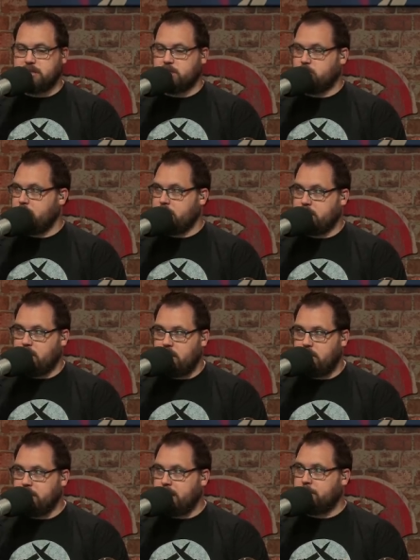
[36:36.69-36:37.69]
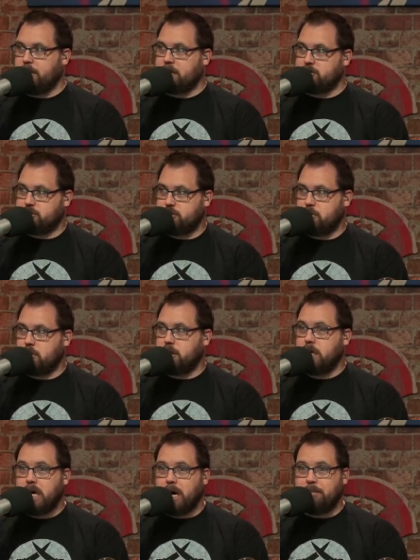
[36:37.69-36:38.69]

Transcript: is it Wayne Gallman? I'm not sure.